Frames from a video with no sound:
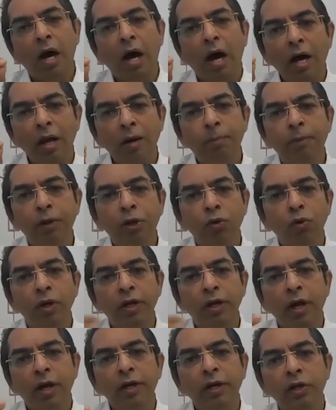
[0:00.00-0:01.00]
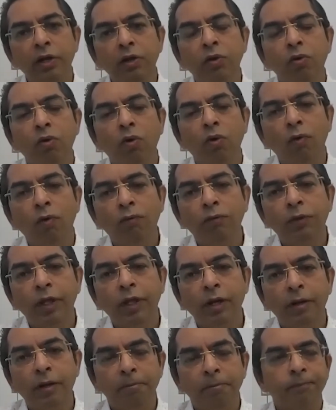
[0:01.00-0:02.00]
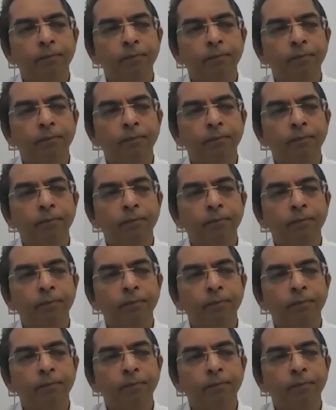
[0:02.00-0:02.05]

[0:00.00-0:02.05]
RPO and RTO of their